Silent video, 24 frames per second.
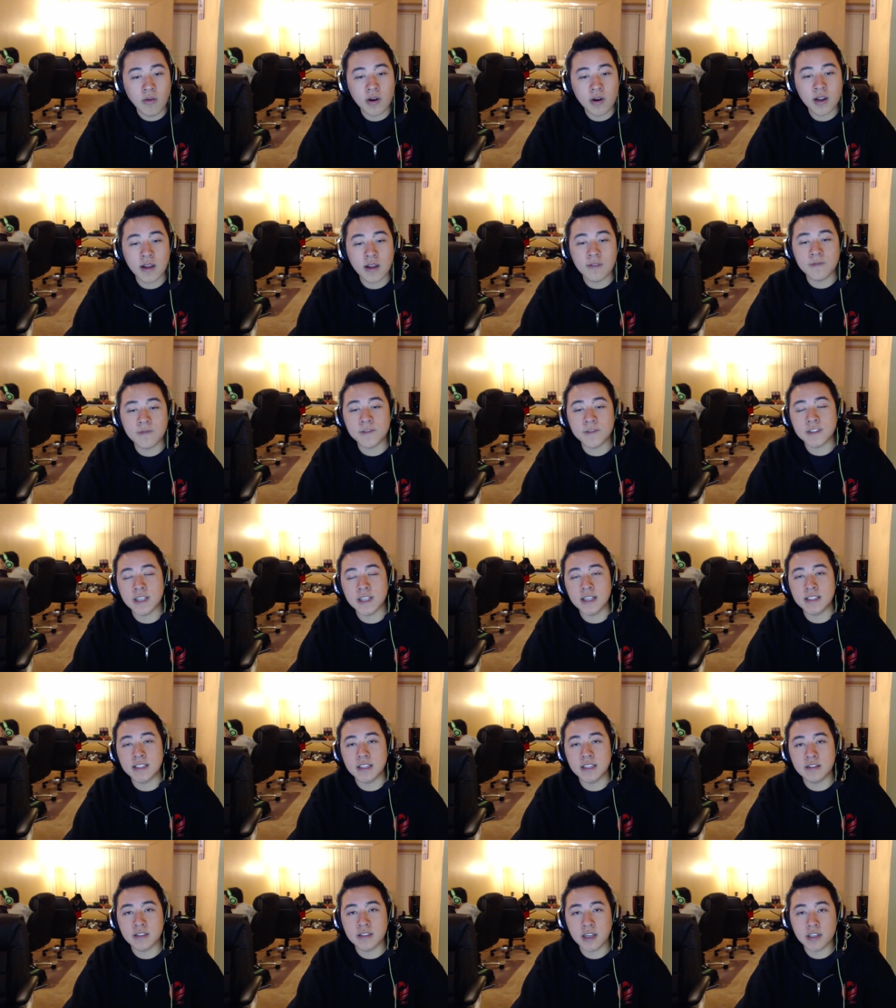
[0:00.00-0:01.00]
to emphasize
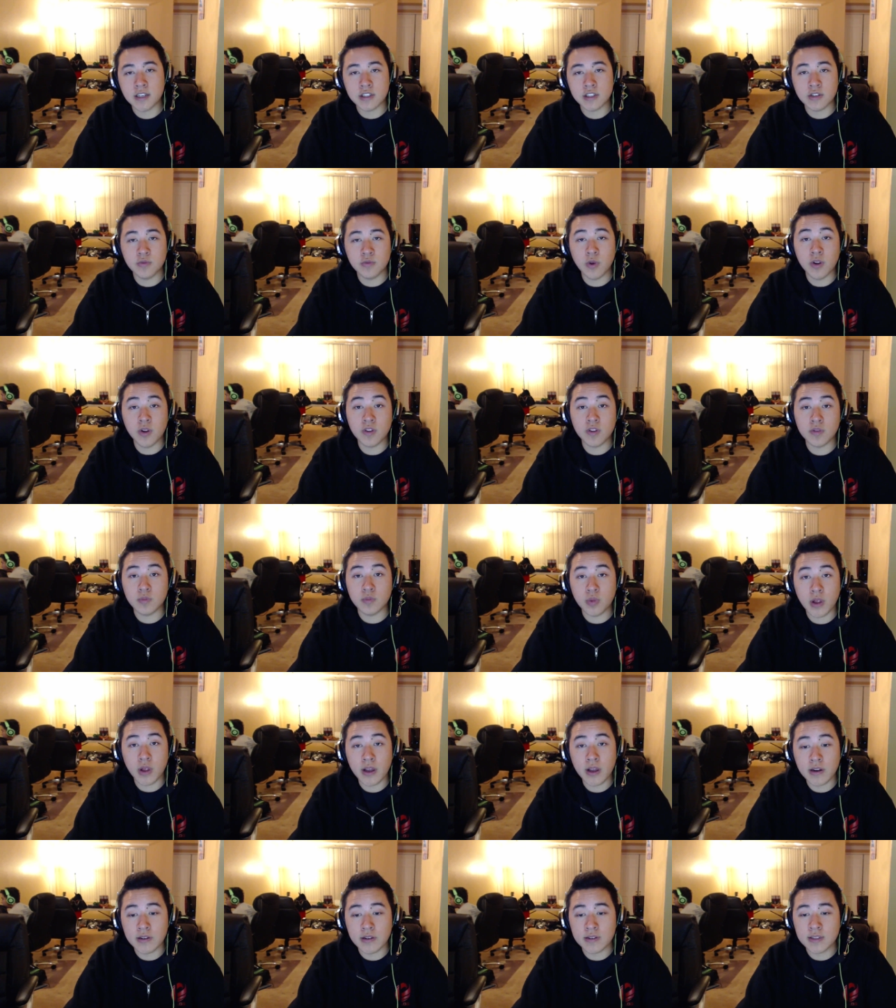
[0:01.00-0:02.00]
that it was actually one of the
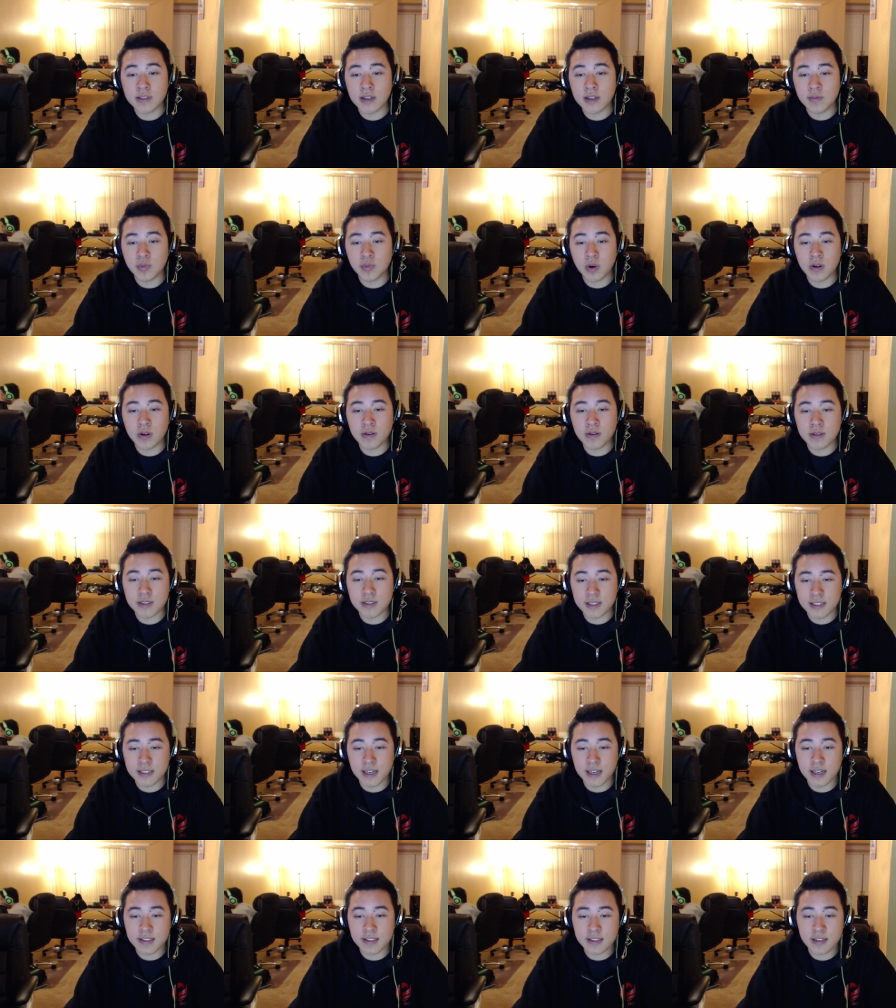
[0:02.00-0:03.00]
players that
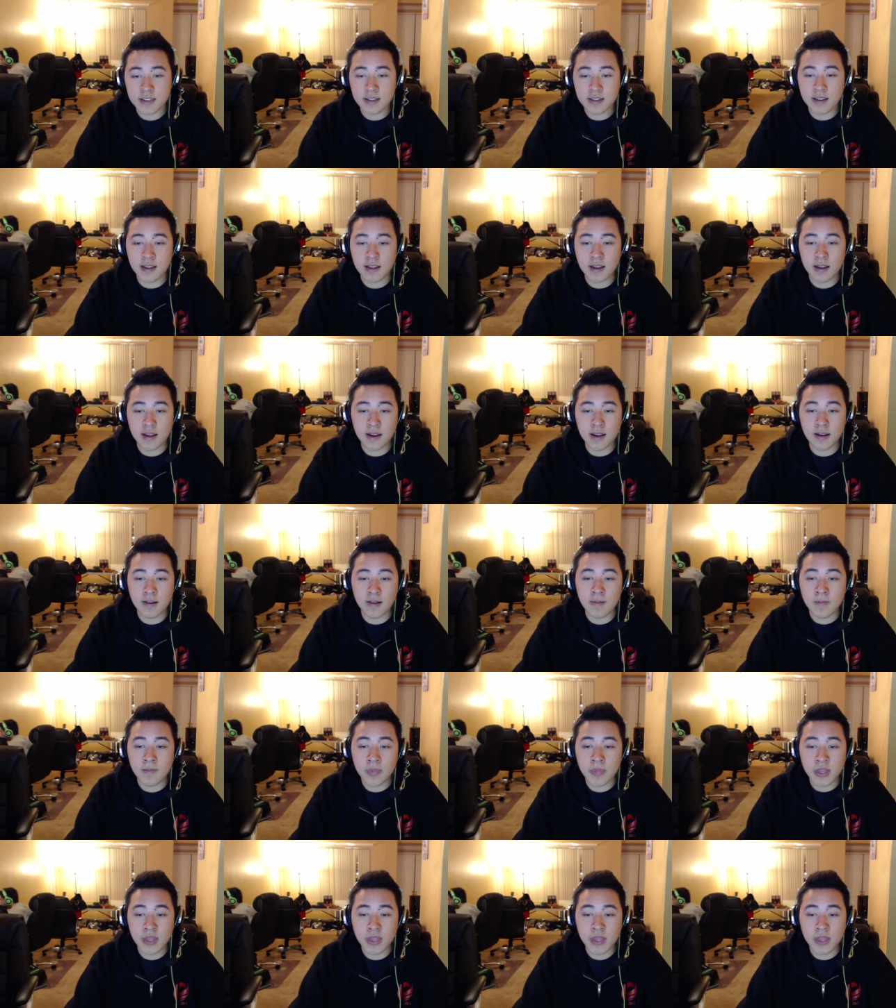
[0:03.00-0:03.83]
suggested the